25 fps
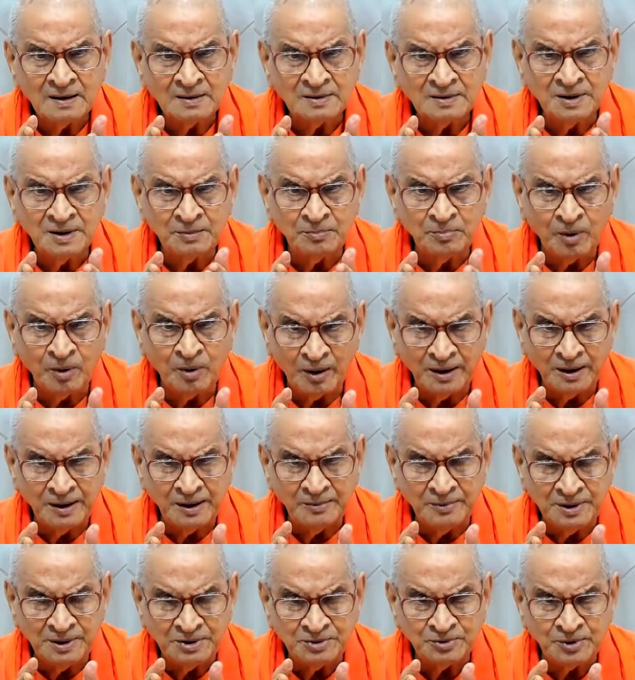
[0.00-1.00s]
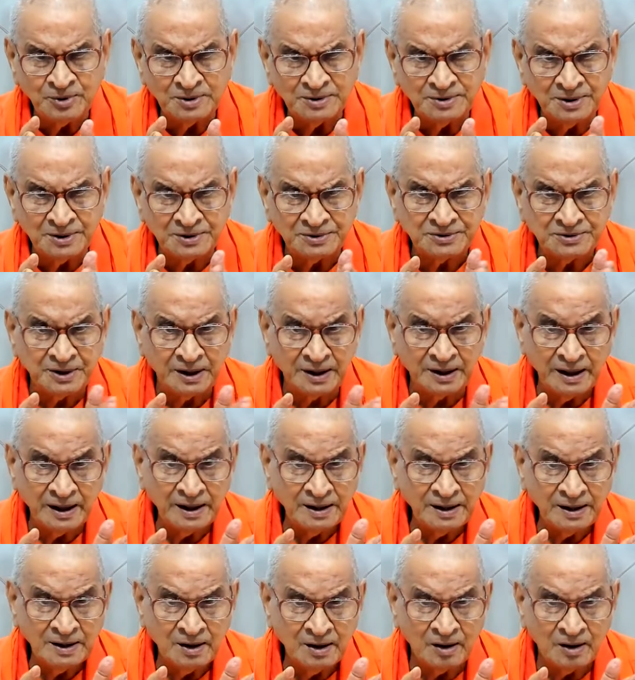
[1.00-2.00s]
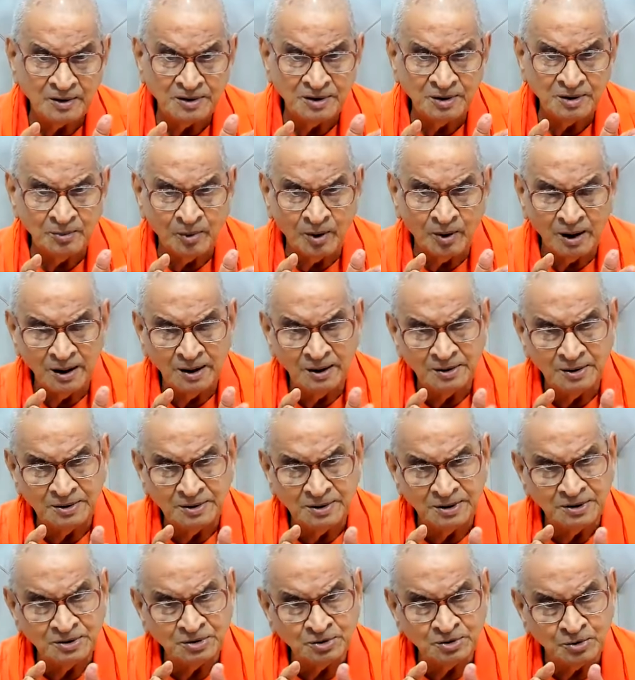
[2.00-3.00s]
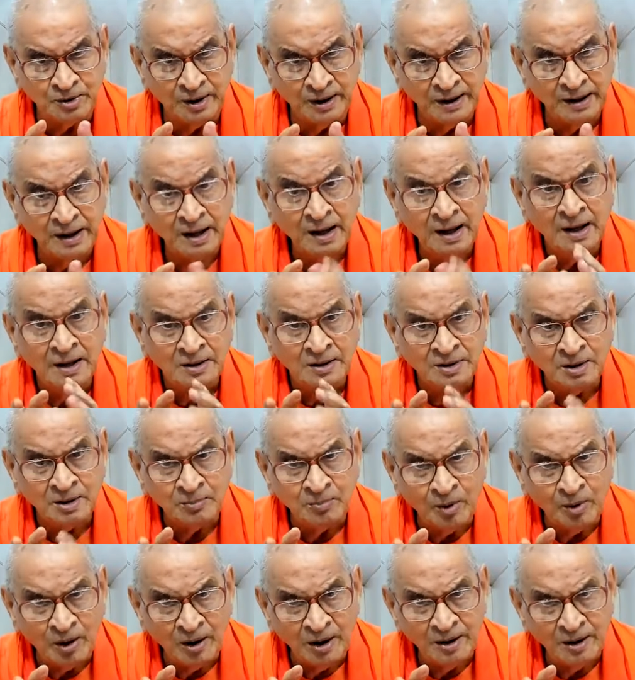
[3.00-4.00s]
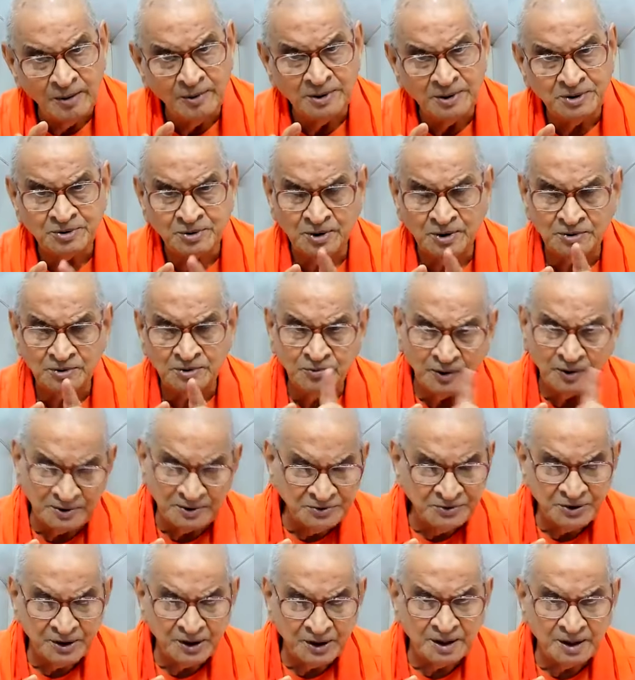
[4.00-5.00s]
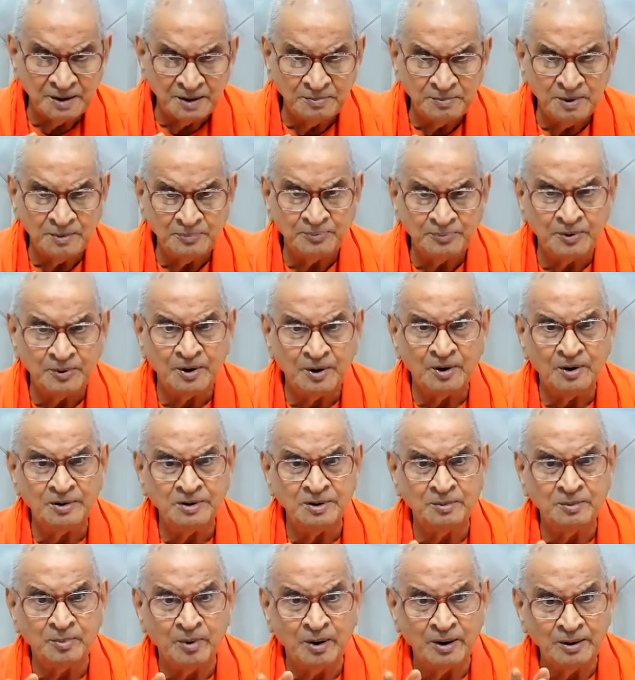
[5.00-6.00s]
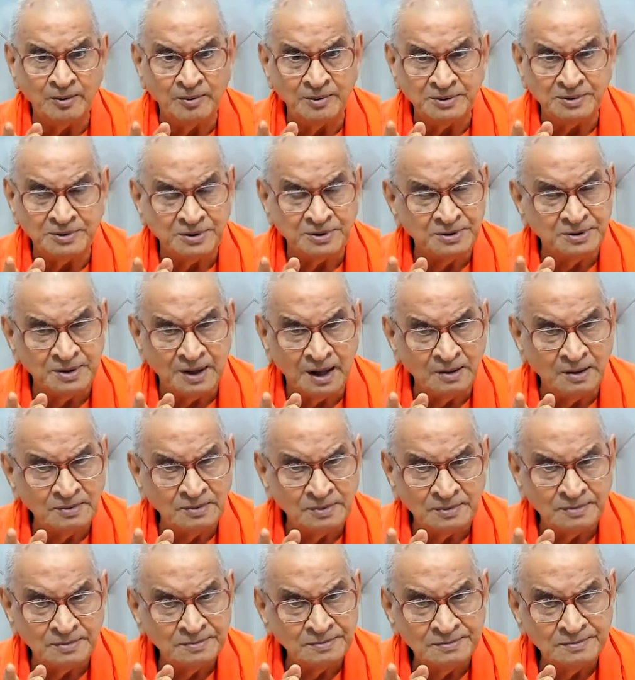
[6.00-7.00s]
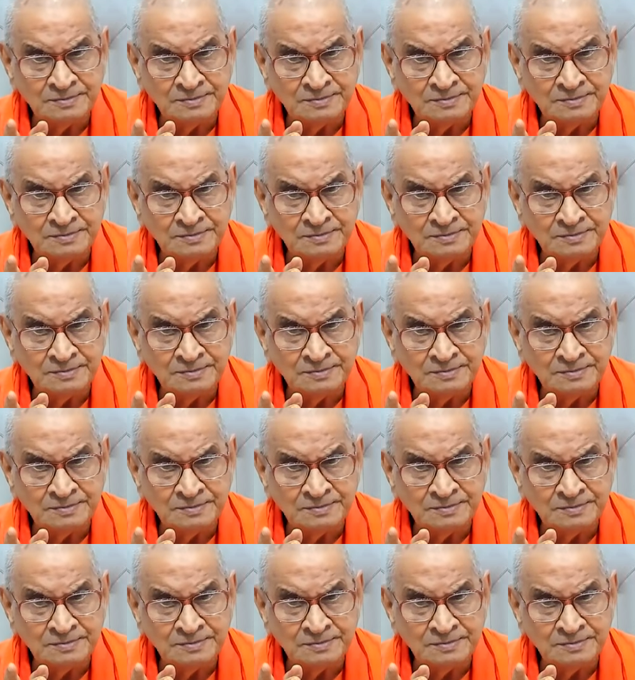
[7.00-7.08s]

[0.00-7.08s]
The body which was yesterday or the body it is today, the body which was 1 second before or the body which is now?